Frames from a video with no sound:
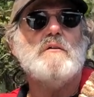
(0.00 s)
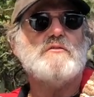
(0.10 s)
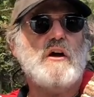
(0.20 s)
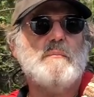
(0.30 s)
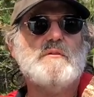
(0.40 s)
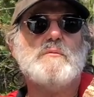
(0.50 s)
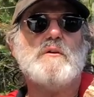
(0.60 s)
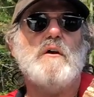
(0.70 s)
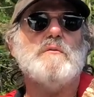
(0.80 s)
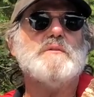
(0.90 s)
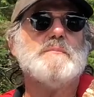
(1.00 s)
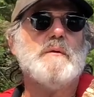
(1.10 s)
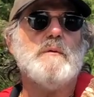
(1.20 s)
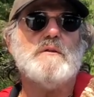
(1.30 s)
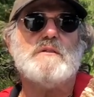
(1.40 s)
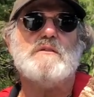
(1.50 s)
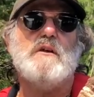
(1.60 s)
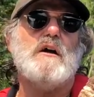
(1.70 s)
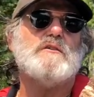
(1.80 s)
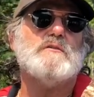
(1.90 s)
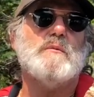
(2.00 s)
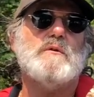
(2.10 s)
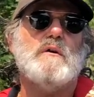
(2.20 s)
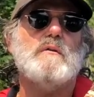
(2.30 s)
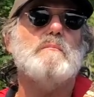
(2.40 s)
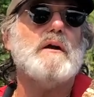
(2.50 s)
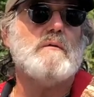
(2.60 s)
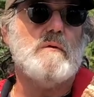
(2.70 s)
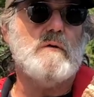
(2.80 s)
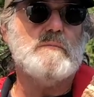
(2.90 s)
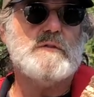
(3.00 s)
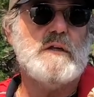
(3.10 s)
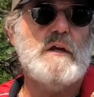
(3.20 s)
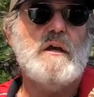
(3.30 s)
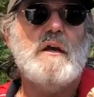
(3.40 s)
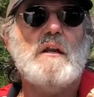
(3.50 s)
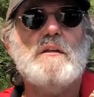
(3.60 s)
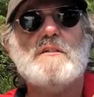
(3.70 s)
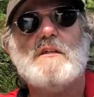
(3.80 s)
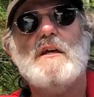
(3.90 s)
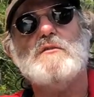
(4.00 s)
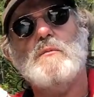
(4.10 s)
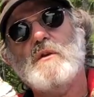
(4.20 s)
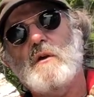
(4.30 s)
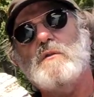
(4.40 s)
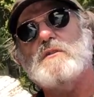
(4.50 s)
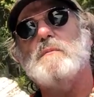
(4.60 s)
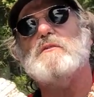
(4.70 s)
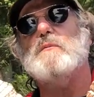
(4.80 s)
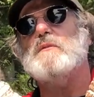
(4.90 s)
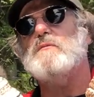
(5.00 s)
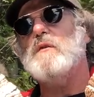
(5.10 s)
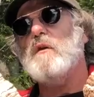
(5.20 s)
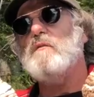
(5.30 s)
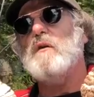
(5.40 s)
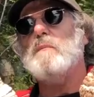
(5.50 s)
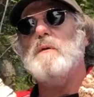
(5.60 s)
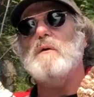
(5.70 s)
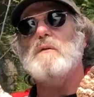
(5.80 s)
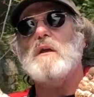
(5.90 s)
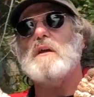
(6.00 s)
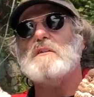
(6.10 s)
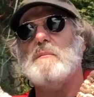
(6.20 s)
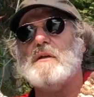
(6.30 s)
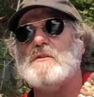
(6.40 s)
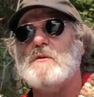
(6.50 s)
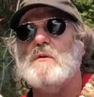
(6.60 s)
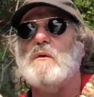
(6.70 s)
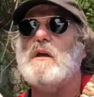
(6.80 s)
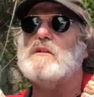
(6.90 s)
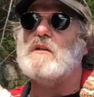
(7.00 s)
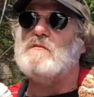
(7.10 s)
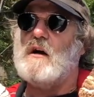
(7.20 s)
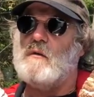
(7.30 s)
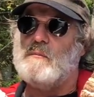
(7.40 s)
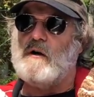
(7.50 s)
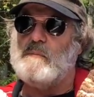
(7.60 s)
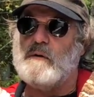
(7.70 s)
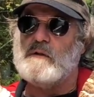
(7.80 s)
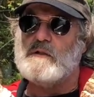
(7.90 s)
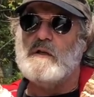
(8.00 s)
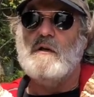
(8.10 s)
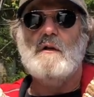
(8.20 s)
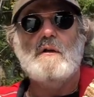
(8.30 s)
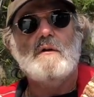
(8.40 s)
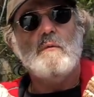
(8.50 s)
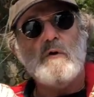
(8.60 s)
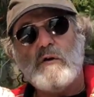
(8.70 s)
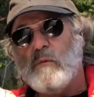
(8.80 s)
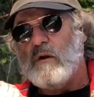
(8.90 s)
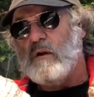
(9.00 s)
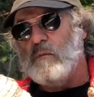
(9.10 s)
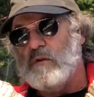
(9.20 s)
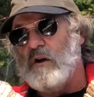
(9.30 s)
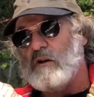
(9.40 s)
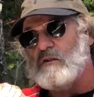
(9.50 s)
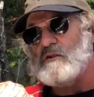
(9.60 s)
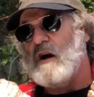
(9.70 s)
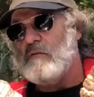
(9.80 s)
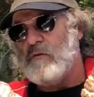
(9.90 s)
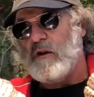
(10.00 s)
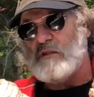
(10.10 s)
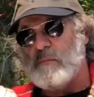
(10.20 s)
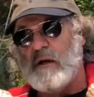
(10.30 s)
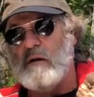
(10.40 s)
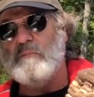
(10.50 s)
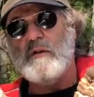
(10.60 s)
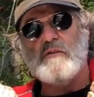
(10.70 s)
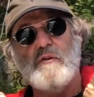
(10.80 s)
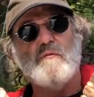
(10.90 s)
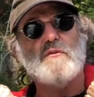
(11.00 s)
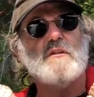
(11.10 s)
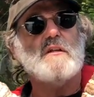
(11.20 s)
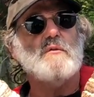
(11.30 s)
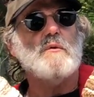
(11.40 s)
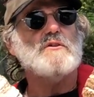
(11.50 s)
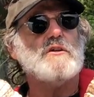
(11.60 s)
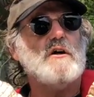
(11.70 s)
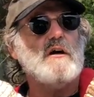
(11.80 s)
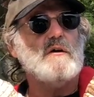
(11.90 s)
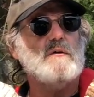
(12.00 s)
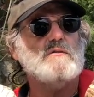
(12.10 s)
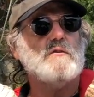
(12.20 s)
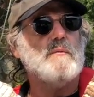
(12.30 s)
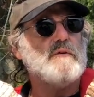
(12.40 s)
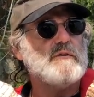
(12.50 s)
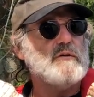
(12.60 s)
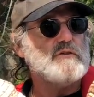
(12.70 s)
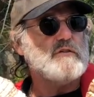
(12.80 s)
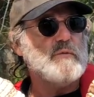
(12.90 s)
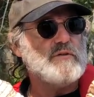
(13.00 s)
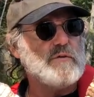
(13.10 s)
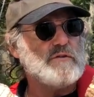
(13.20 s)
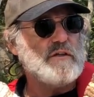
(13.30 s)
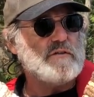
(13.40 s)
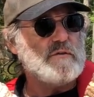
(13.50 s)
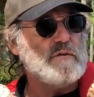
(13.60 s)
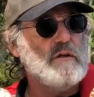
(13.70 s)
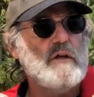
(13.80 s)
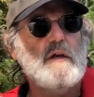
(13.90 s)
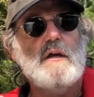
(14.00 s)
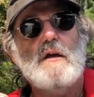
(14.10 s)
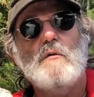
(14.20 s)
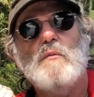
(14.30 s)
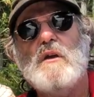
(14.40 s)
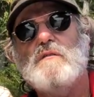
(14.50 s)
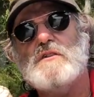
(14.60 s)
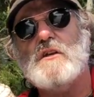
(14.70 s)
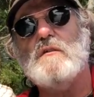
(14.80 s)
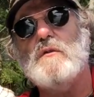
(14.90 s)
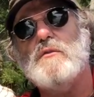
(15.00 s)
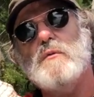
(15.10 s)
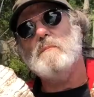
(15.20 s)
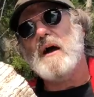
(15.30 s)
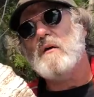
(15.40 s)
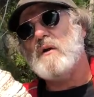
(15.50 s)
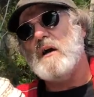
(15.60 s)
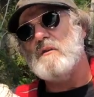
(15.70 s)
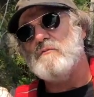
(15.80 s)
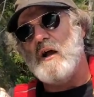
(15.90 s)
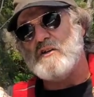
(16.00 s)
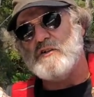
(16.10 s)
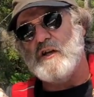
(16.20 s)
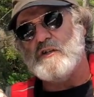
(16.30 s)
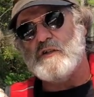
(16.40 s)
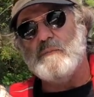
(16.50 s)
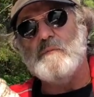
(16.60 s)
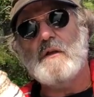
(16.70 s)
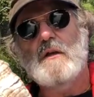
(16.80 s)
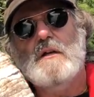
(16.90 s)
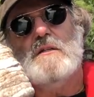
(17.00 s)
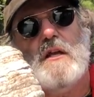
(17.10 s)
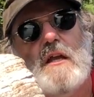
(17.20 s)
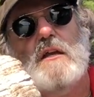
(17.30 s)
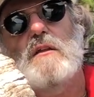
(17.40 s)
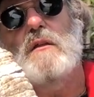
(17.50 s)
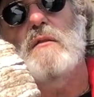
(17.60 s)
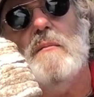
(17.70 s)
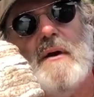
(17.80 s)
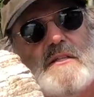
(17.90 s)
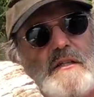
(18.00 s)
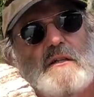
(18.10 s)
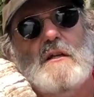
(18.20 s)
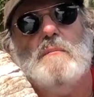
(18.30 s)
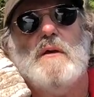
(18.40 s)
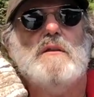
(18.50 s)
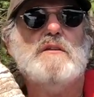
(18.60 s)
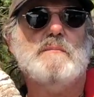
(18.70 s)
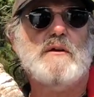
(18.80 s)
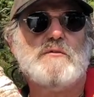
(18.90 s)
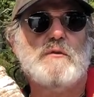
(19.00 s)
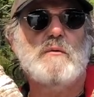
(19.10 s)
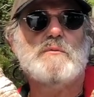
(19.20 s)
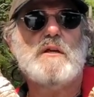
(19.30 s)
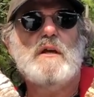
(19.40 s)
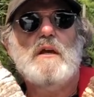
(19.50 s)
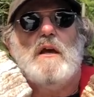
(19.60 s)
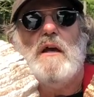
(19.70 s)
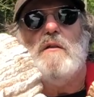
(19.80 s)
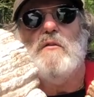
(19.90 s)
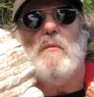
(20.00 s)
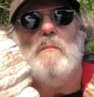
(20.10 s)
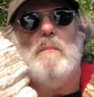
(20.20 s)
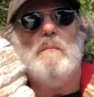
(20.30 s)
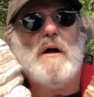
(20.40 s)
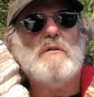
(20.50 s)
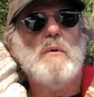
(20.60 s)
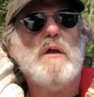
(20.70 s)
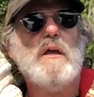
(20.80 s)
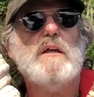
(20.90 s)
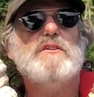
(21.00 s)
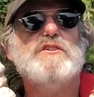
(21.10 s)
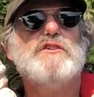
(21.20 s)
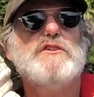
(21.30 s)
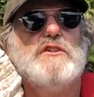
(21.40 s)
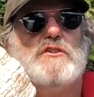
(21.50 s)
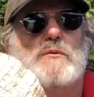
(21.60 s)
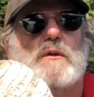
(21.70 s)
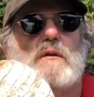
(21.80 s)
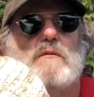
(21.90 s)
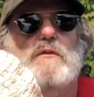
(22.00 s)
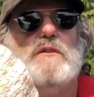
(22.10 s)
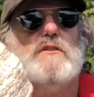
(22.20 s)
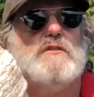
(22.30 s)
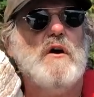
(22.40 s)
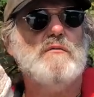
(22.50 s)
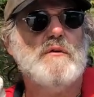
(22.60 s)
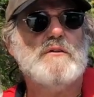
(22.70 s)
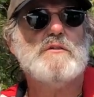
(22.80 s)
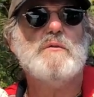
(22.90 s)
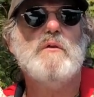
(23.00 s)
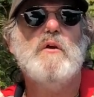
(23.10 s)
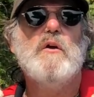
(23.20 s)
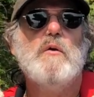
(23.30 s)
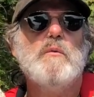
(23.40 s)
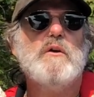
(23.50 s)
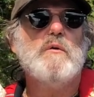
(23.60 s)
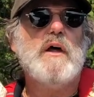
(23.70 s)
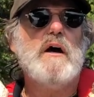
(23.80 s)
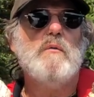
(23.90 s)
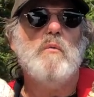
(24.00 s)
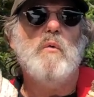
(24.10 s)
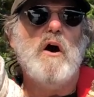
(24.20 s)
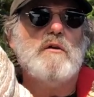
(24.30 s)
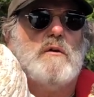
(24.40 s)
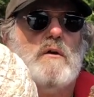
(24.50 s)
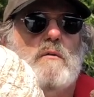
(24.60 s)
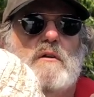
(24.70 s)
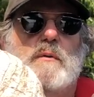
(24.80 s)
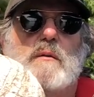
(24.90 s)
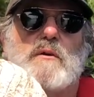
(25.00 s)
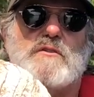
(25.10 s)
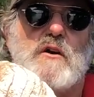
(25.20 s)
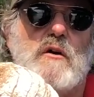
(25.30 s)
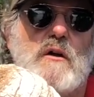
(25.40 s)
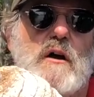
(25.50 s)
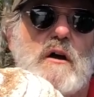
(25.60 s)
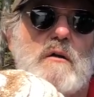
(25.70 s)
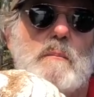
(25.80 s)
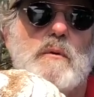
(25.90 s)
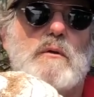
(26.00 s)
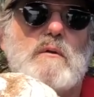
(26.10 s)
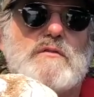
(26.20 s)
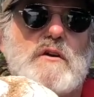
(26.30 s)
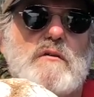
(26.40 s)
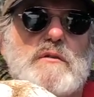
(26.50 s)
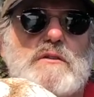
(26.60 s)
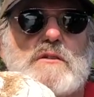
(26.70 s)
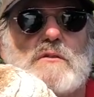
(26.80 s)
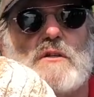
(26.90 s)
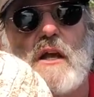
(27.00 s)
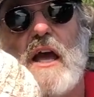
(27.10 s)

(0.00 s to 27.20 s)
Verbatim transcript: Shamans will call them spirits, doctors will call them microbes. And in this case, we know this mushroom has very, very potent antibacterial, antiviral properties. We're, we're with Dr. Scott Franzblau at the University of Illinois Chicago Tuberculosis Research Center we have discovered bio-guided fractionation, taking the mycelium in these mushrooms, and by doing a decision tree of using solvents, we go down water, being the most sol- uh, polar of solvents, using